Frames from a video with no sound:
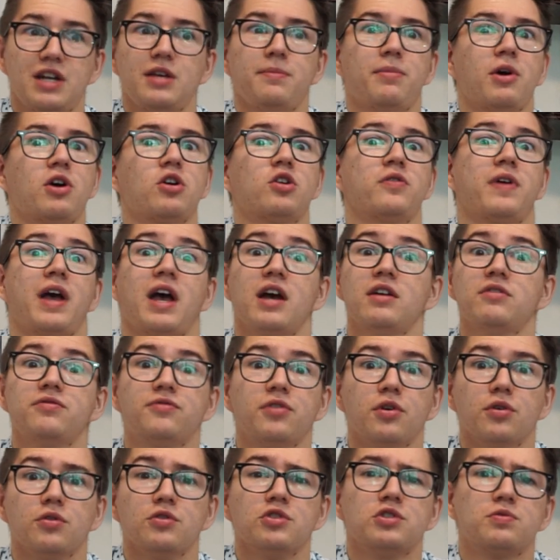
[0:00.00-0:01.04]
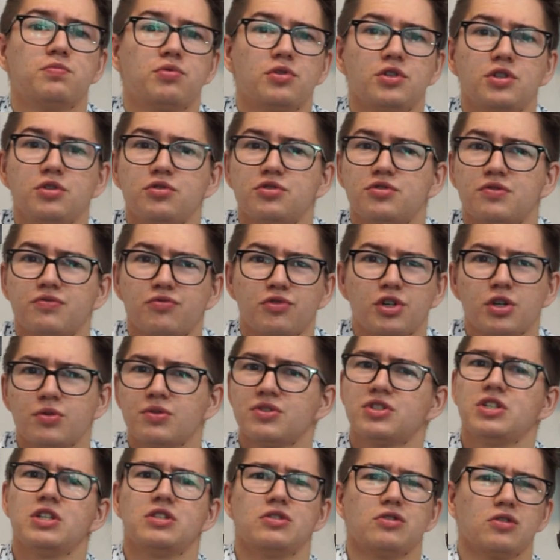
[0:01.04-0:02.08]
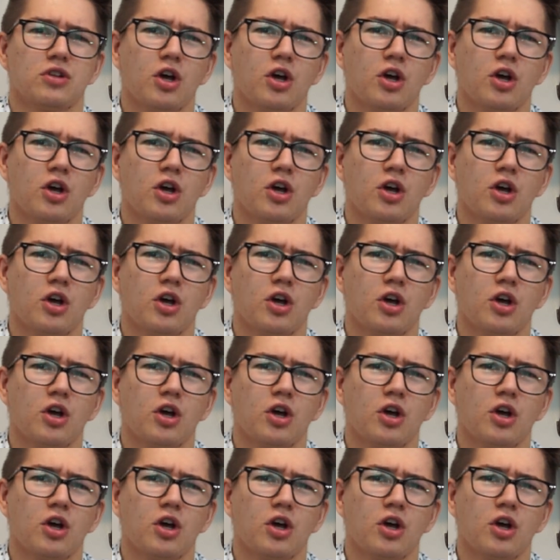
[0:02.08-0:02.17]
any pair of headphones produce frequencies